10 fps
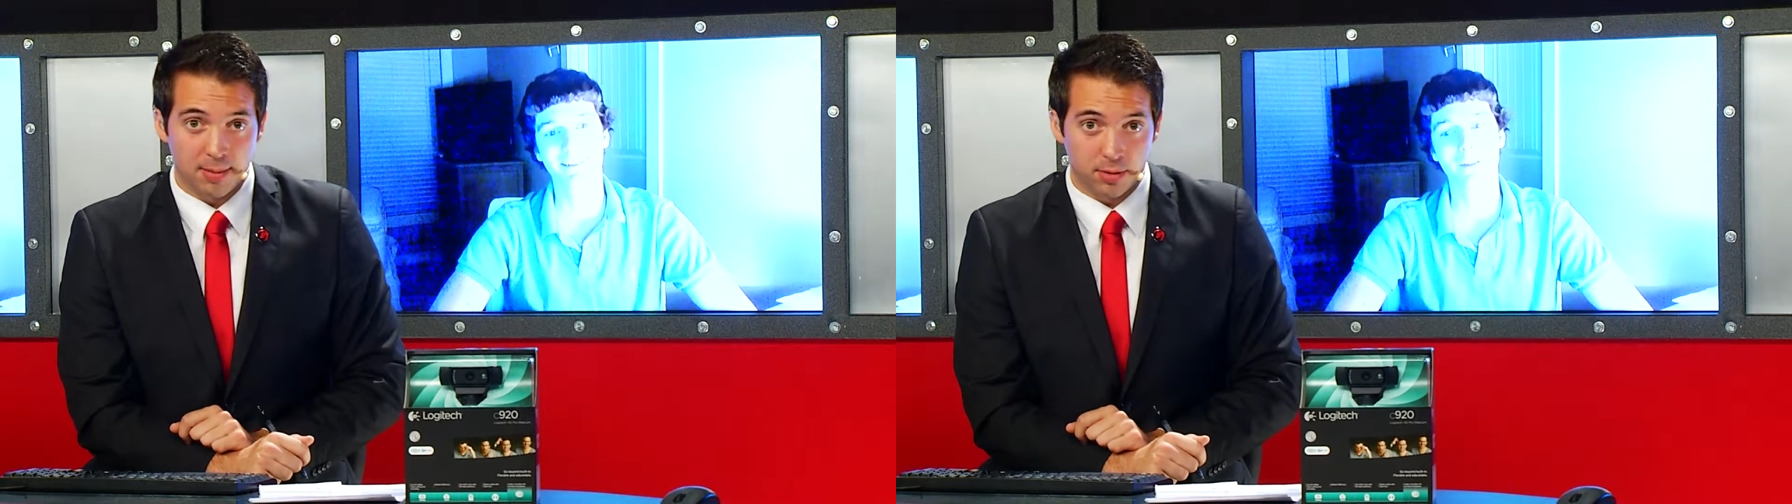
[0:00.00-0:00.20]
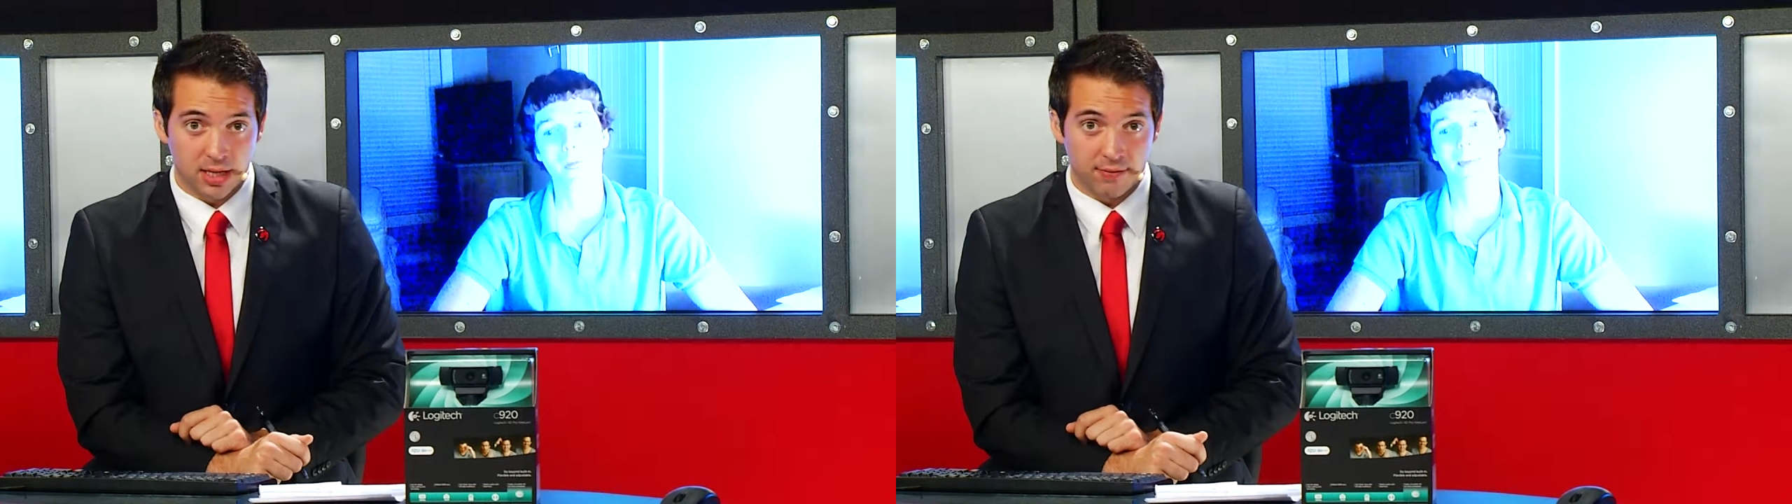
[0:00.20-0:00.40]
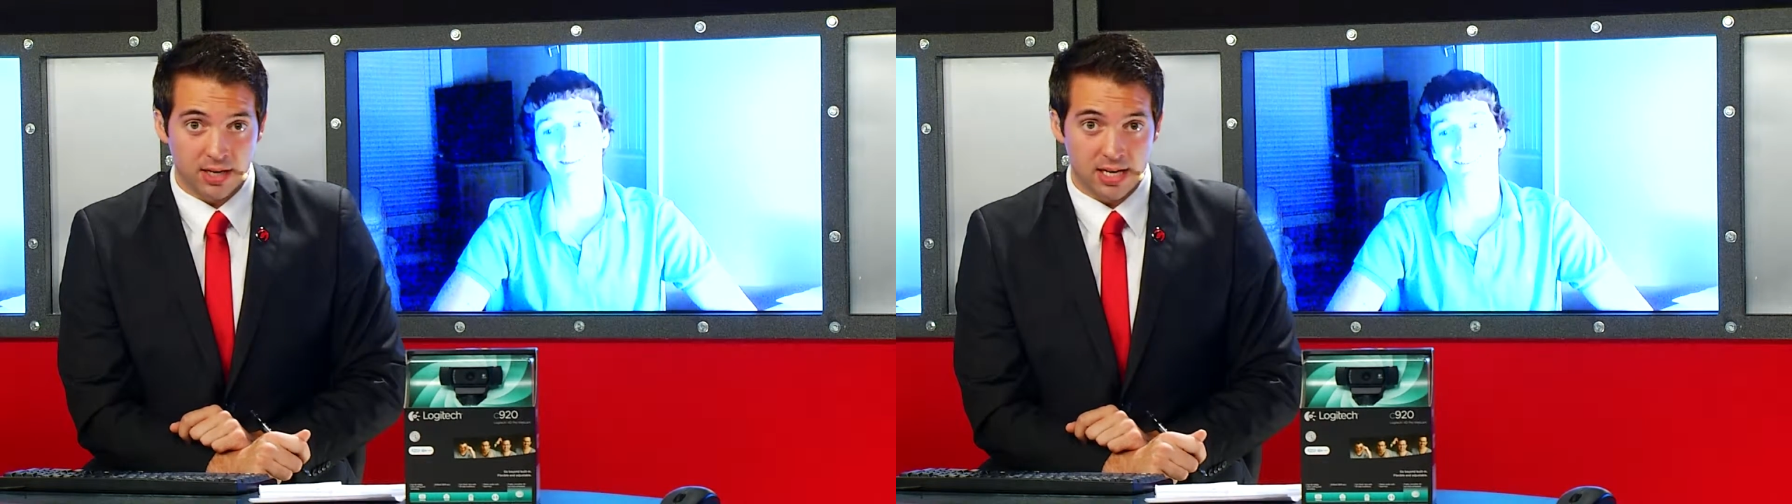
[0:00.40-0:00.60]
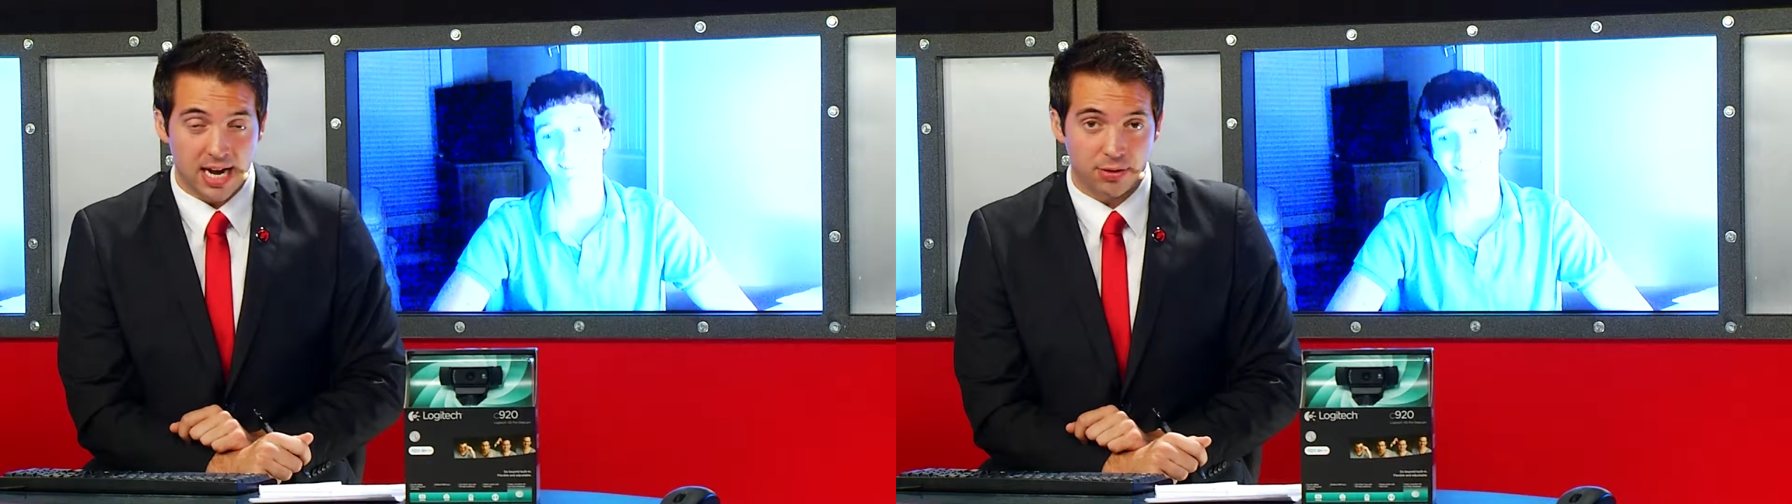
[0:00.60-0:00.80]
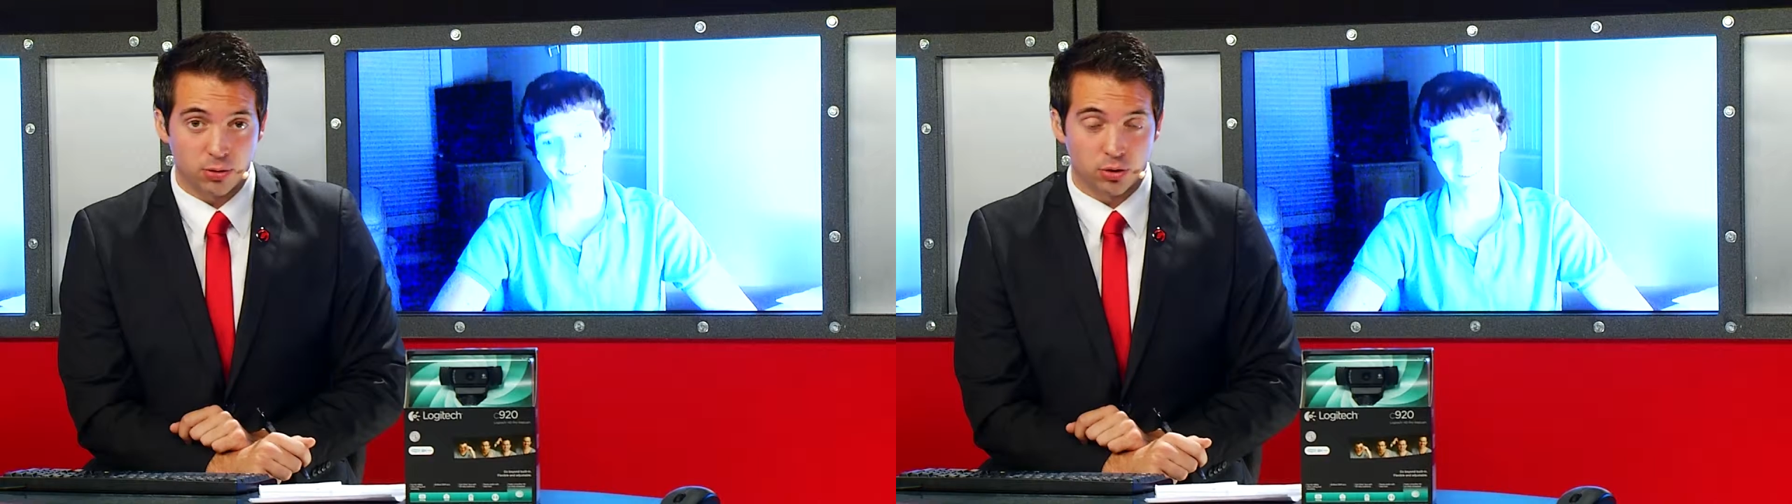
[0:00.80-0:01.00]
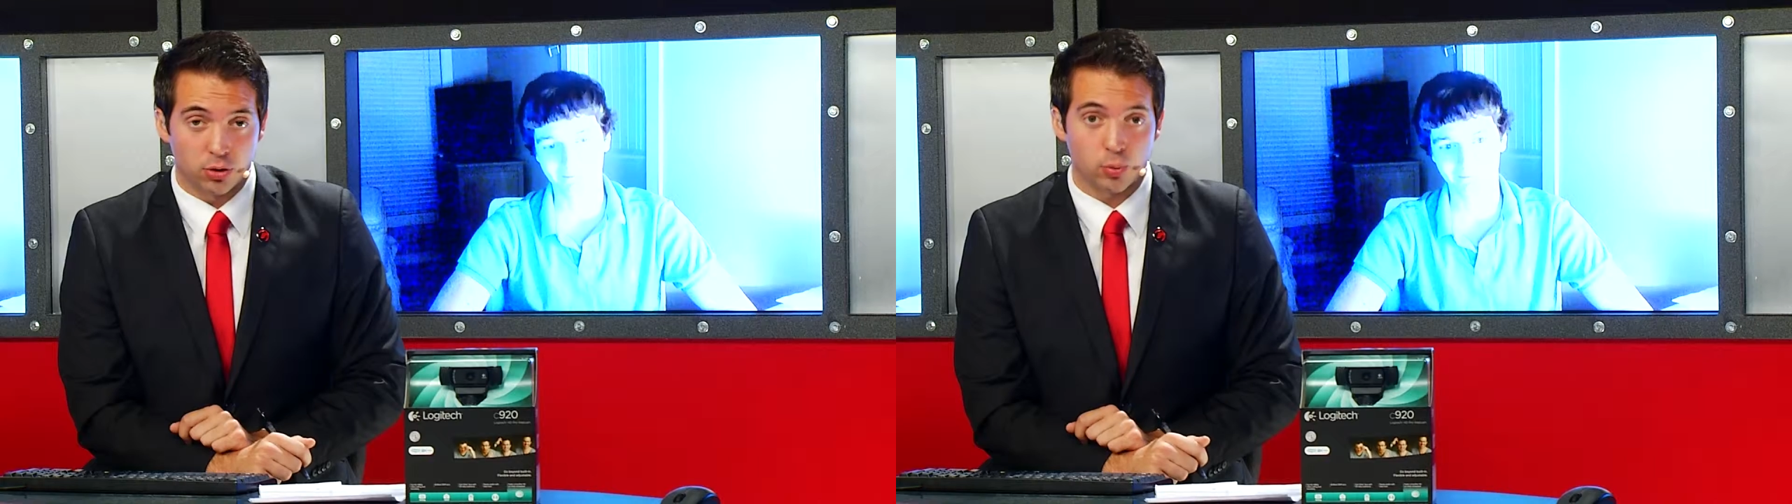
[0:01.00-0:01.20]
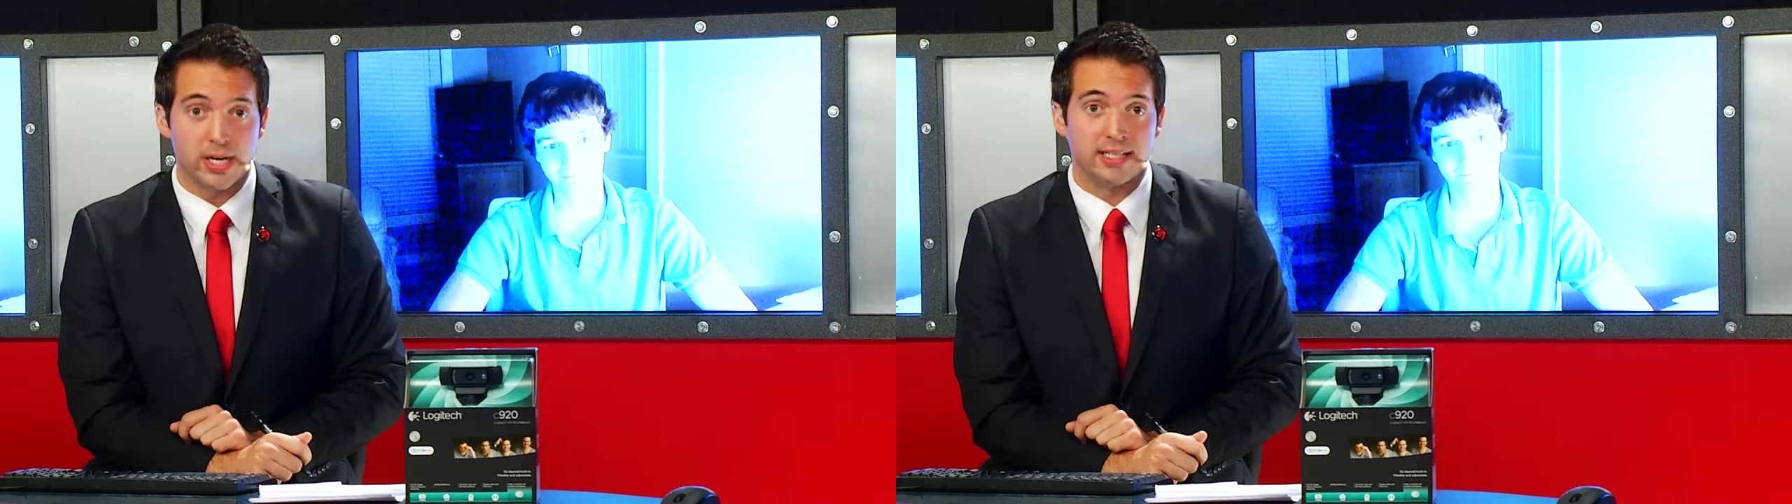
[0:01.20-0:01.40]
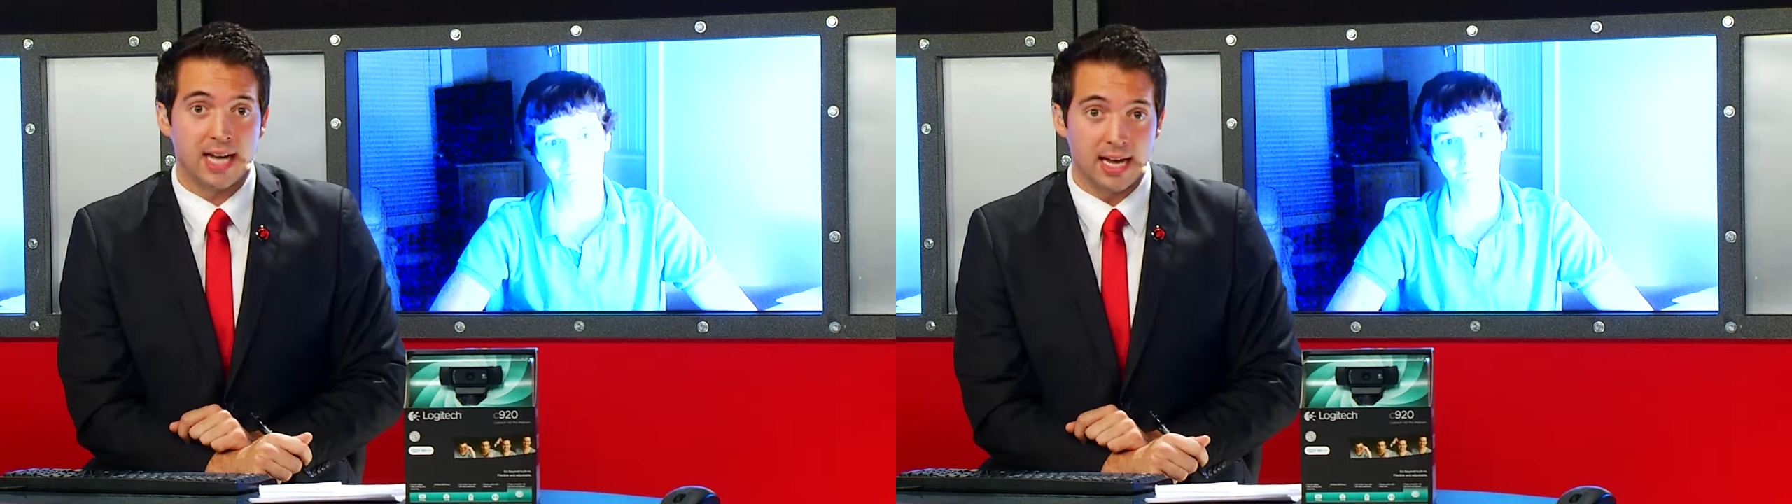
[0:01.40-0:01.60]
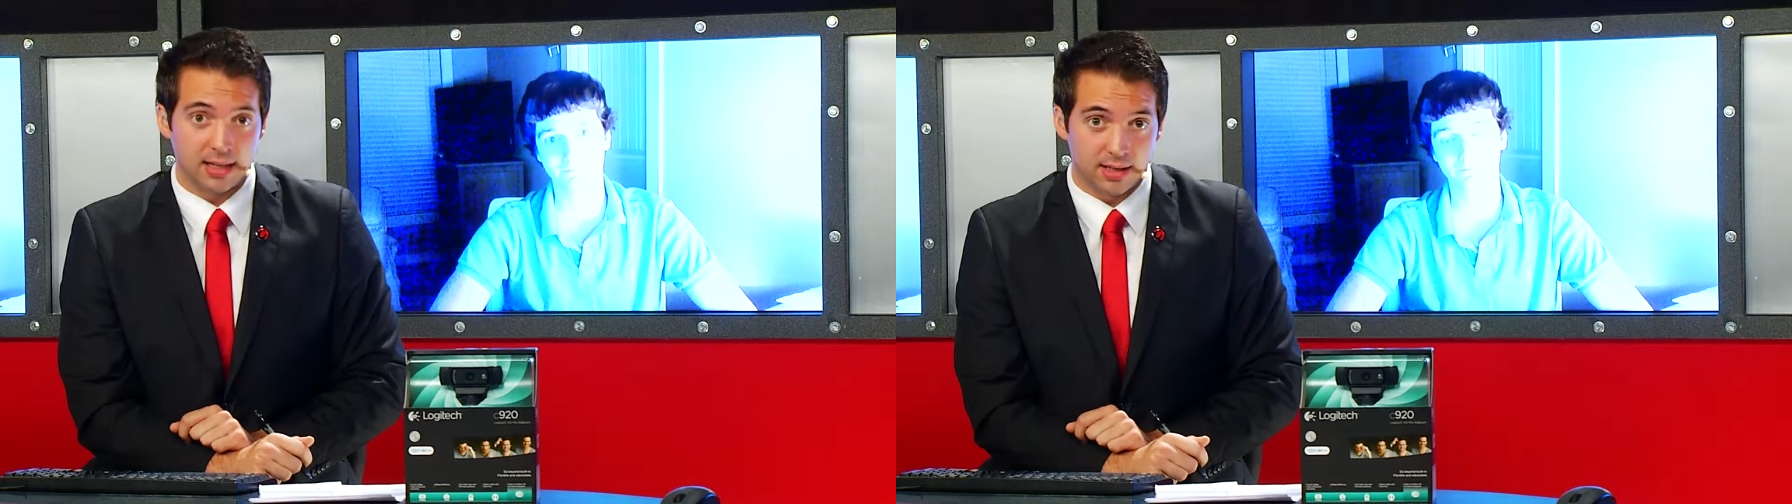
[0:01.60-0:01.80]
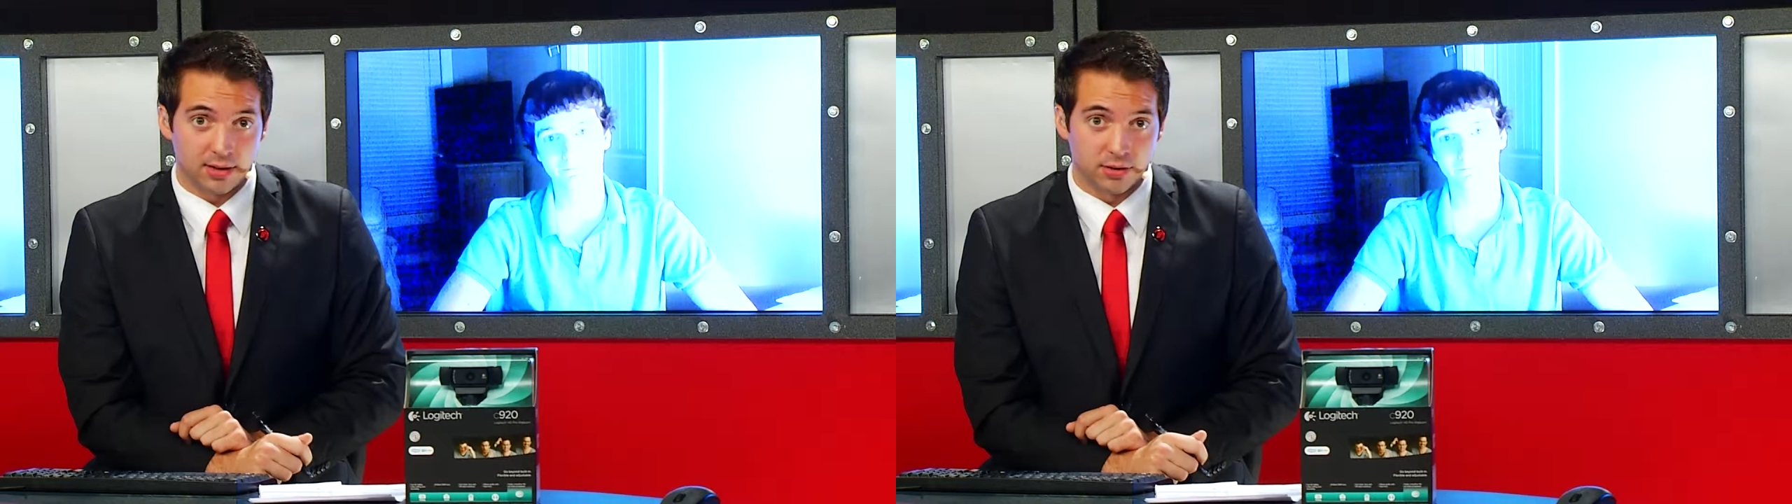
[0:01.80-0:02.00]
I believe, and he got those 3
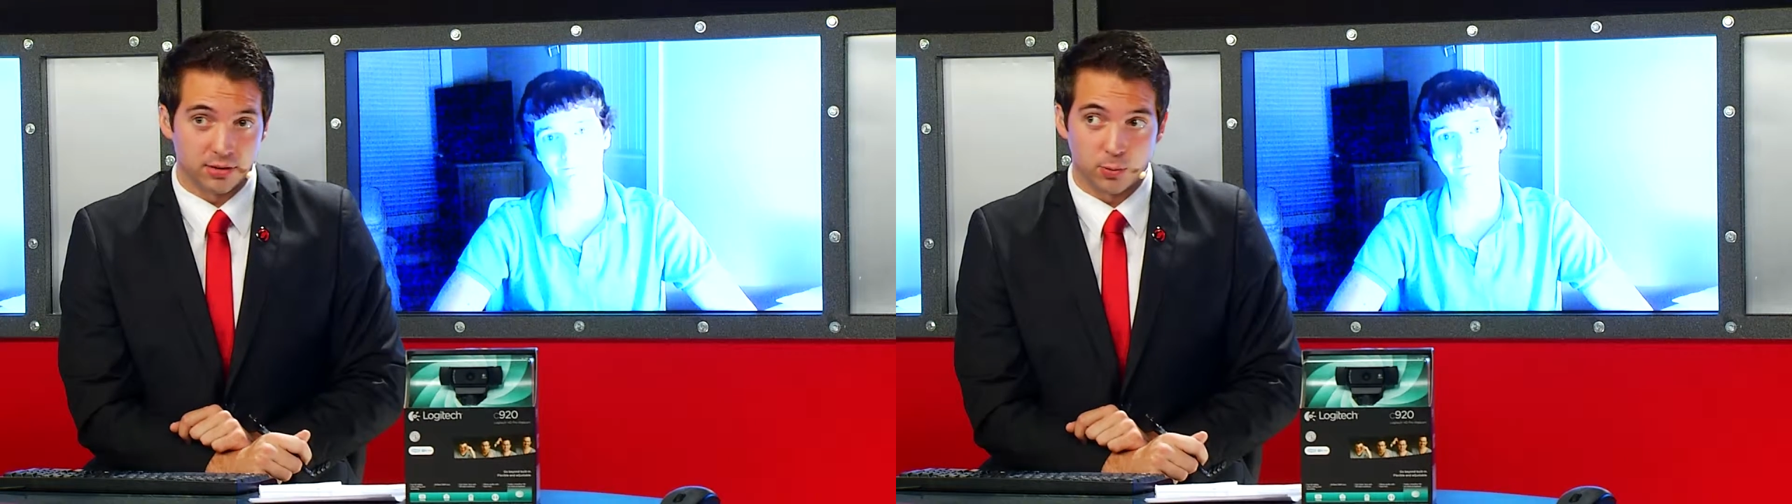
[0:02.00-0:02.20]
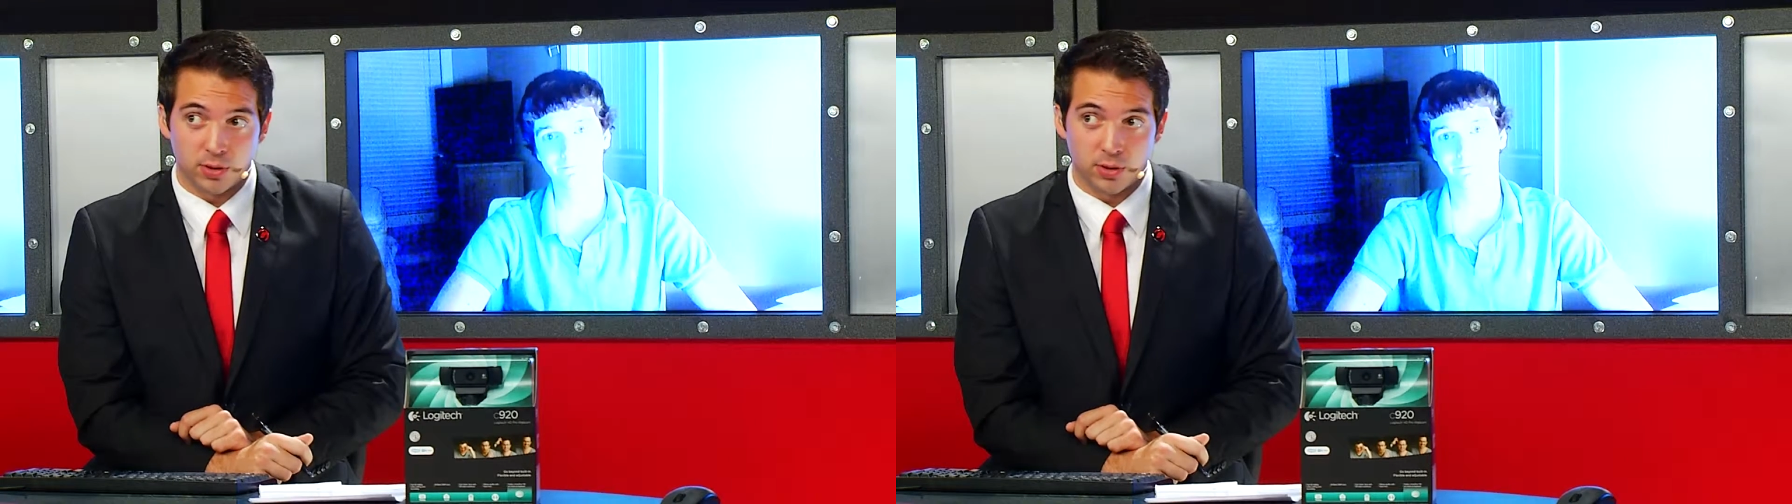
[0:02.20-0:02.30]
tank kills.